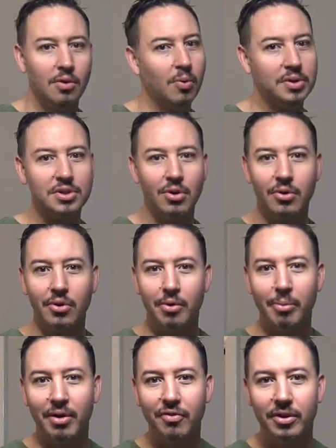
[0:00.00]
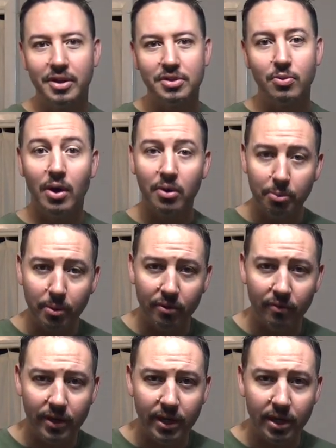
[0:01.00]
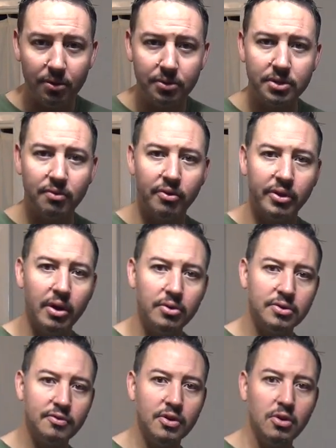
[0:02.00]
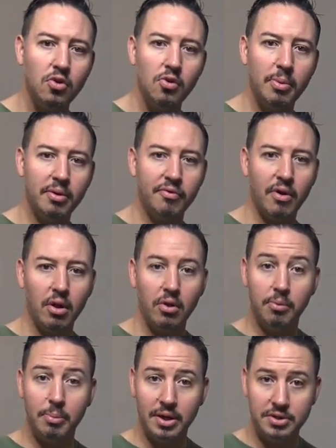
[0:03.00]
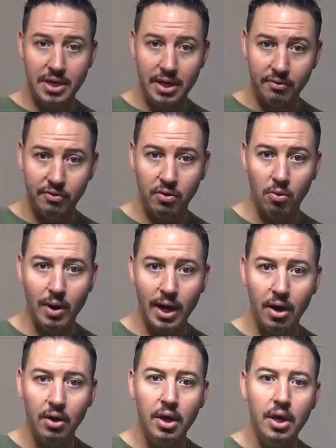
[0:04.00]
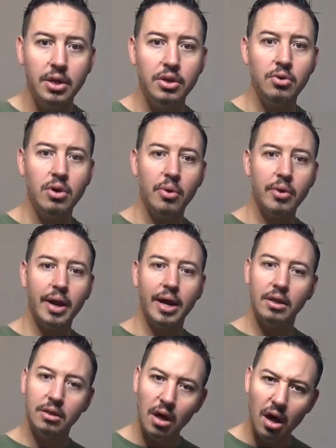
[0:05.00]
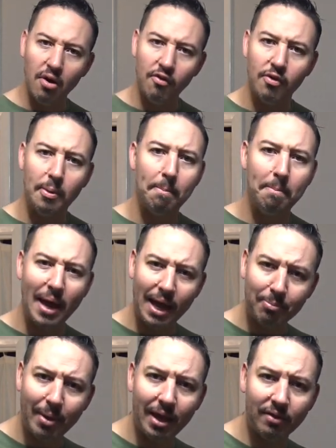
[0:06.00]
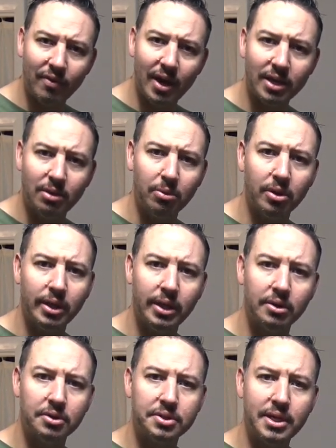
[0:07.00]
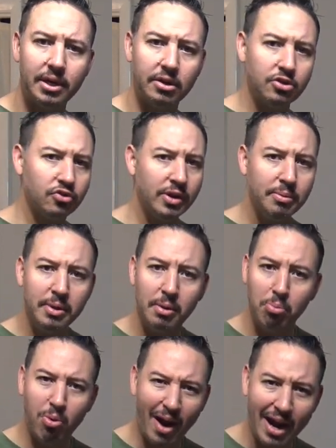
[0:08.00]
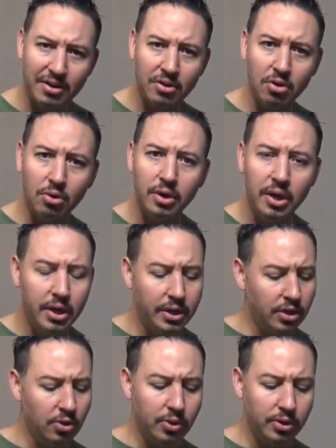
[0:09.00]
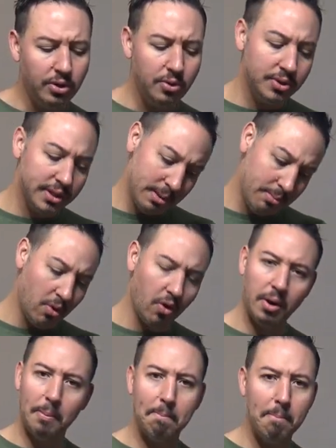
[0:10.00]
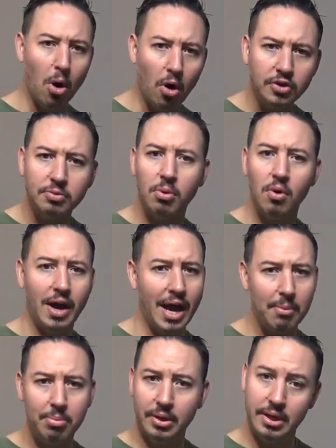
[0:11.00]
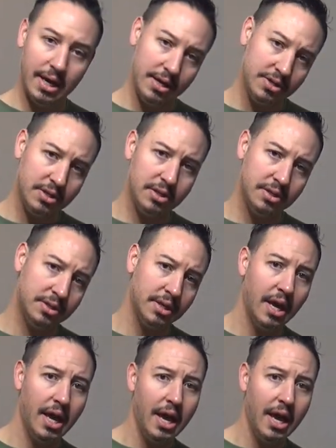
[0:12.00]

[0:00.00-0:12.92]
What's going on, my friends? Welcome to the video. So for those of you who have been following my channel for a while, you know that I love backpack vacuum cleaners. They're extremely practical. You can use them on multiple applications.